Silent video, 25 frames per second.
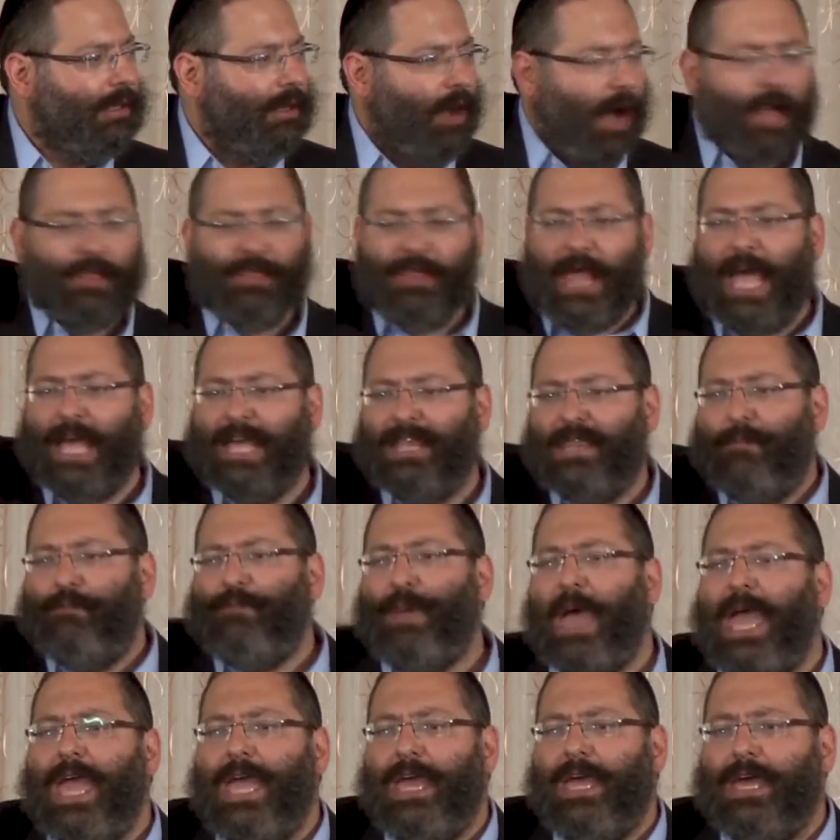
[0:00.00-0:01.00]
Unlike the
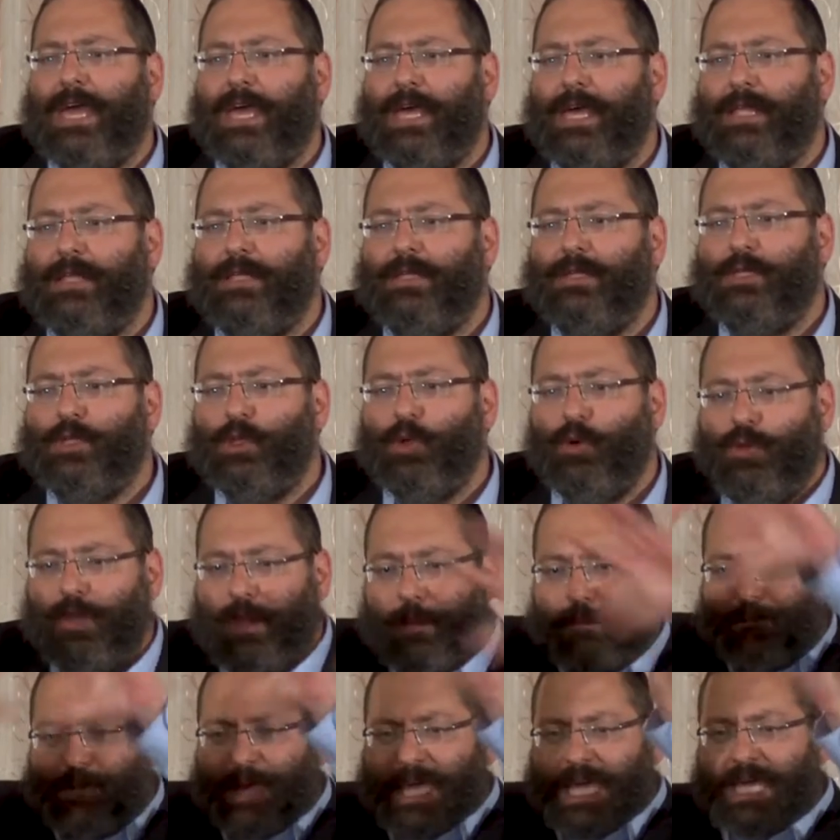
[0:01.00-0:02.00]
pagans who
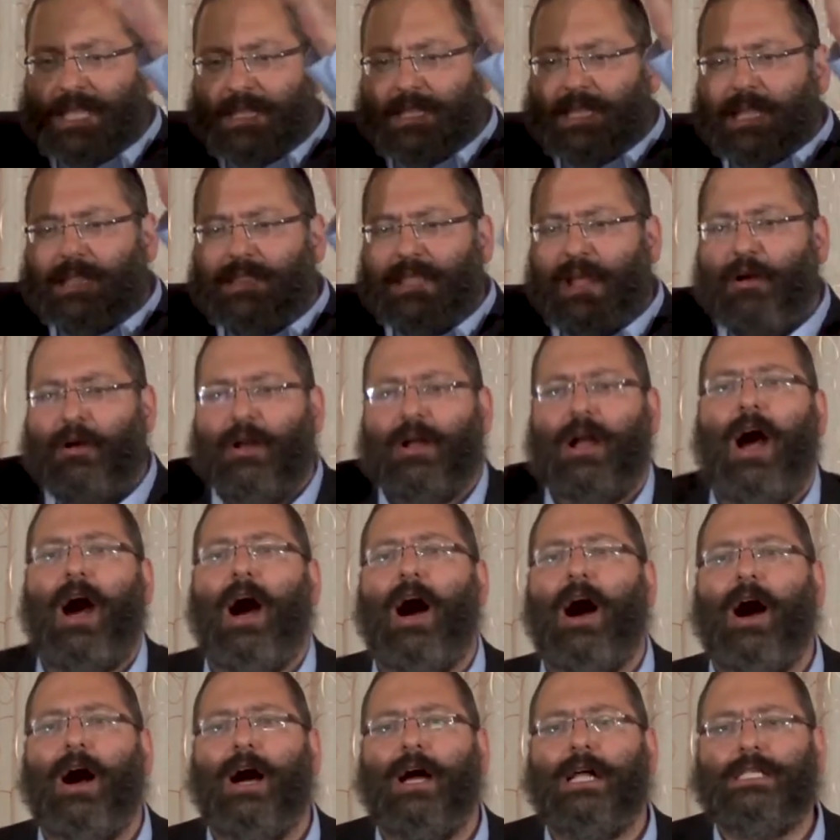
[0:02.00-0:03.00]
depicted their
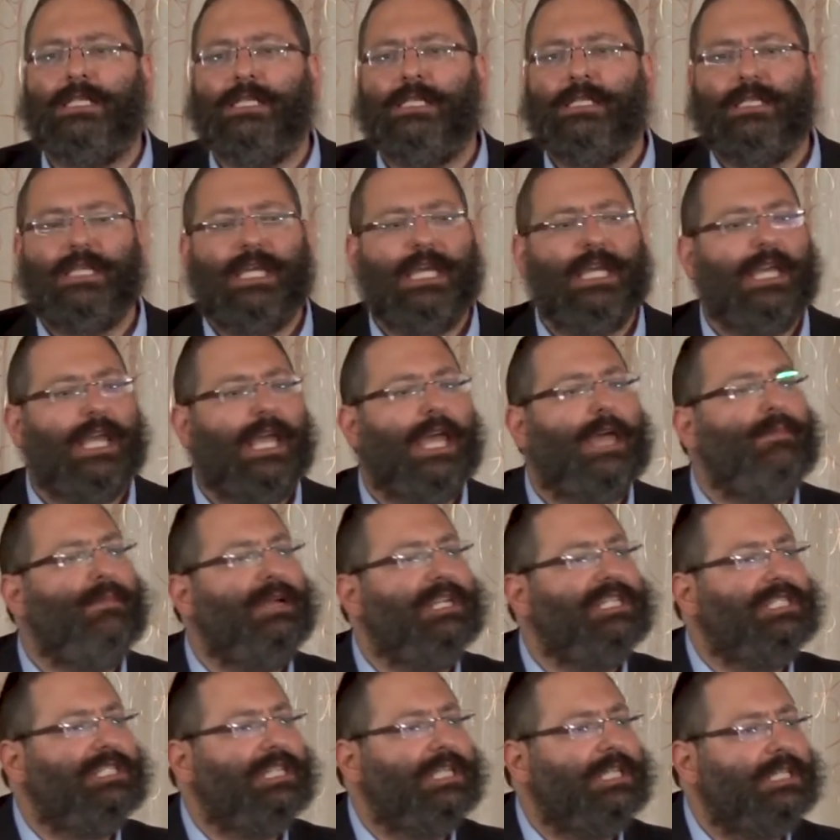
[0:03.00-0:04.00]
gods in
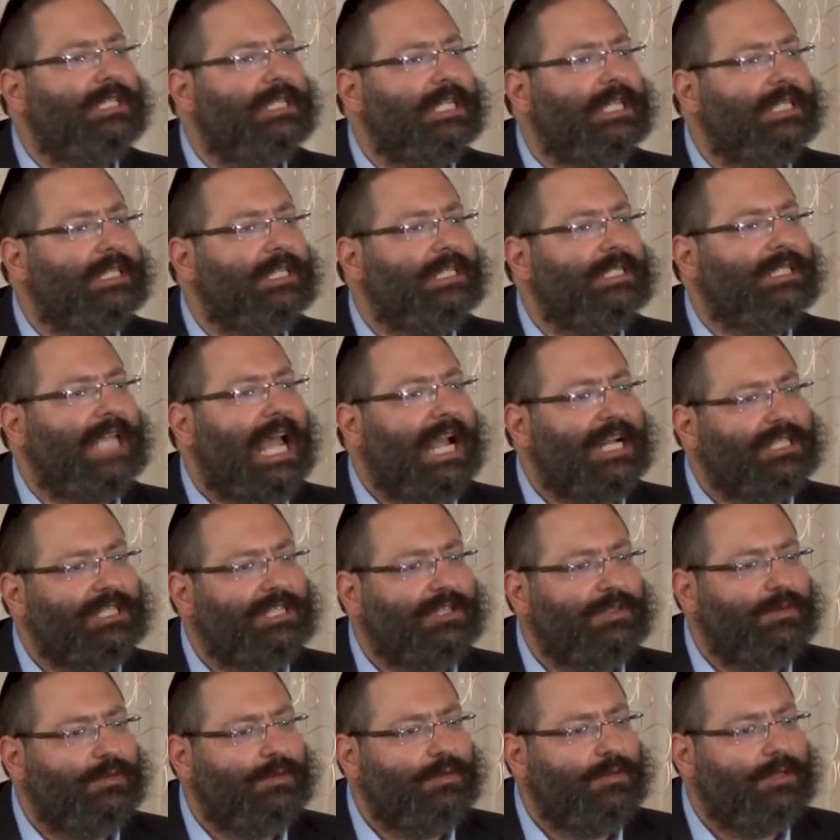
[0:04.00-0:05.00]
images and
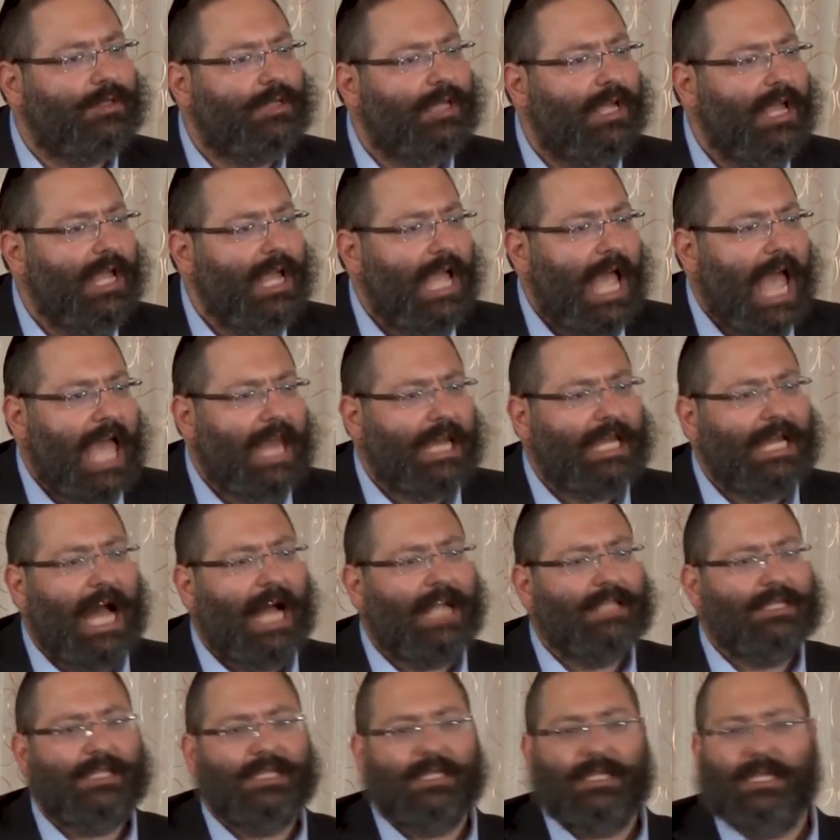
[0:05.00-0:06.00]
statues and
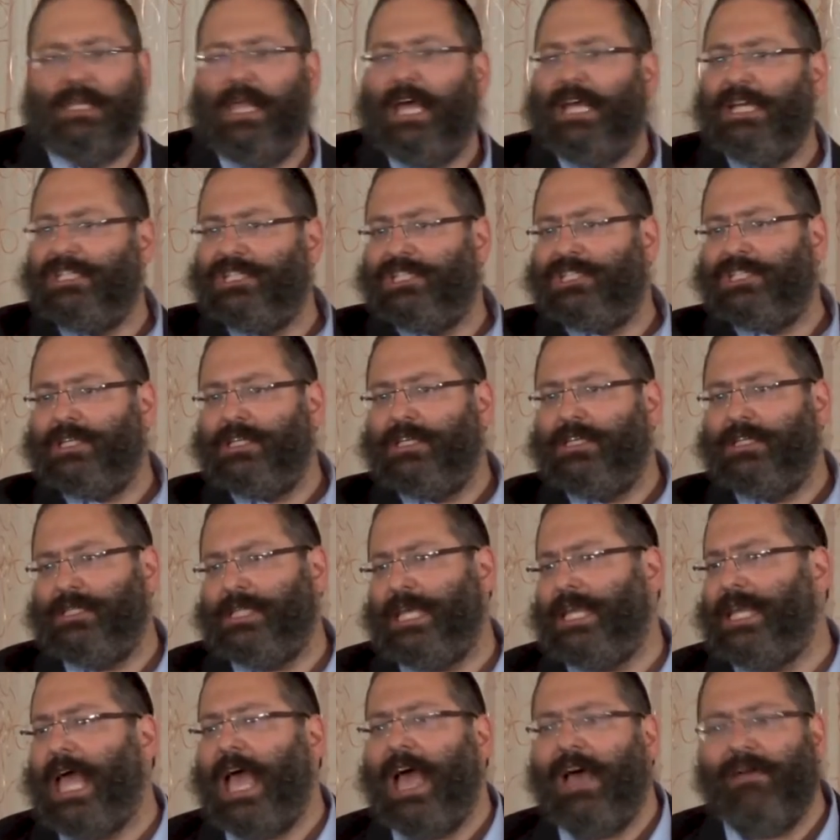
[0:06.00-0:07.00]
constellations
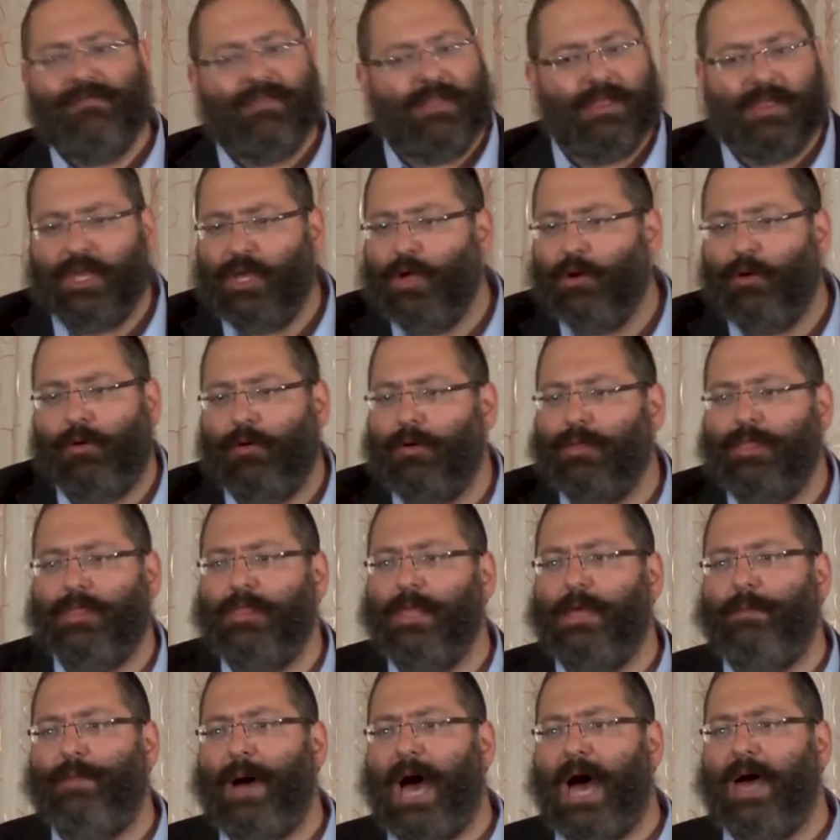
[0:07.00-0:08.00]
and heavenly or
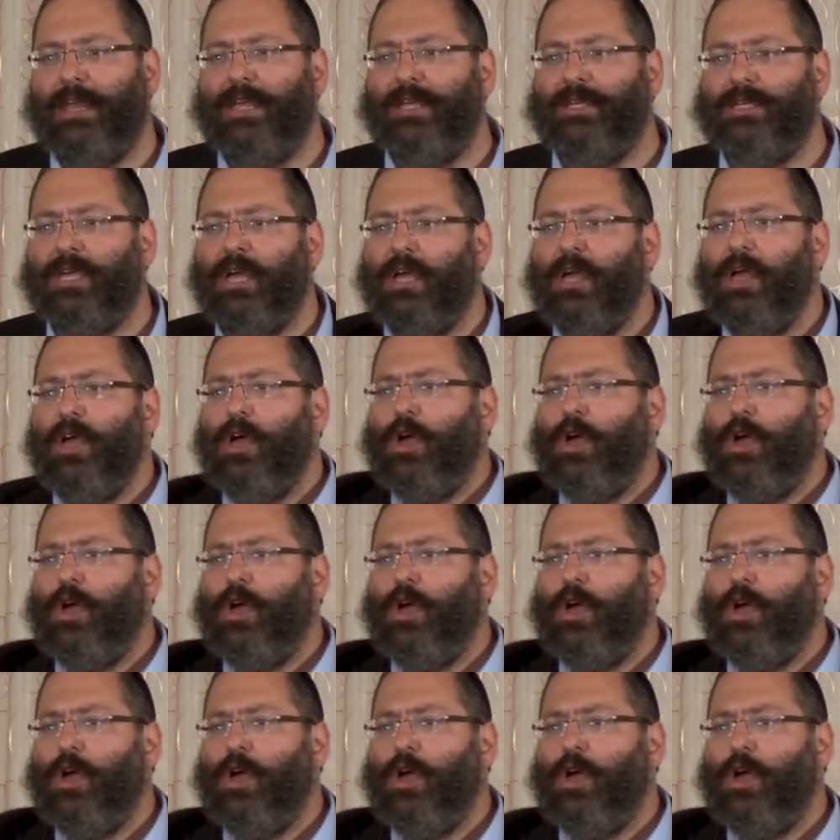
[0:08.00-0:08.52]
earthly bodies.